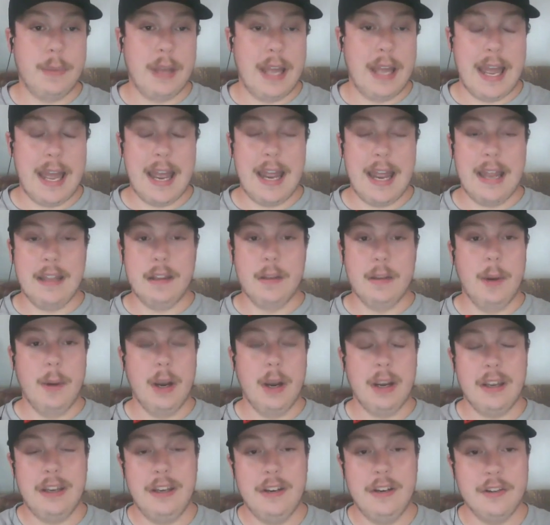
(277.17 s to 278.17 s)
And the
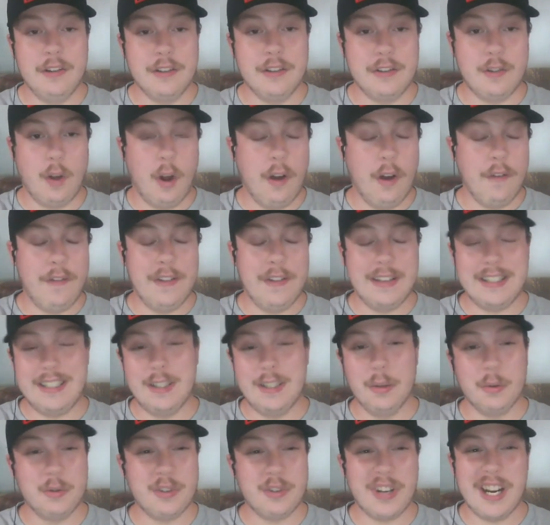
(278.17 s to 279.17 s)
Buccaneers offense
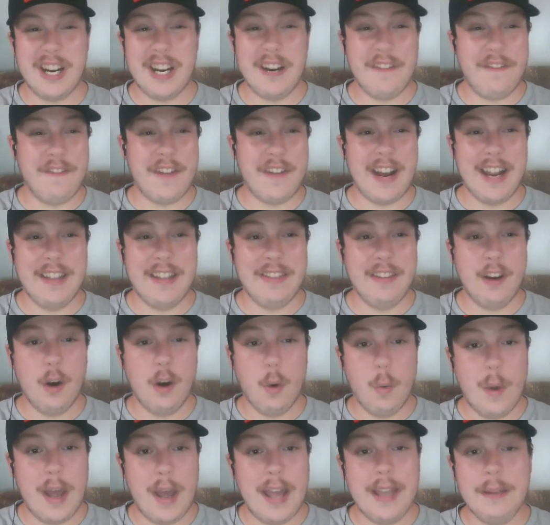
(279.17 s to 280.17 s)
still trying to find their
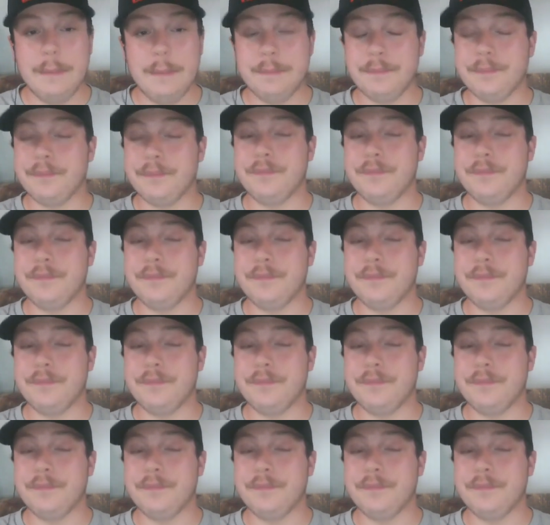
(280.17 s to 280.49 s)
way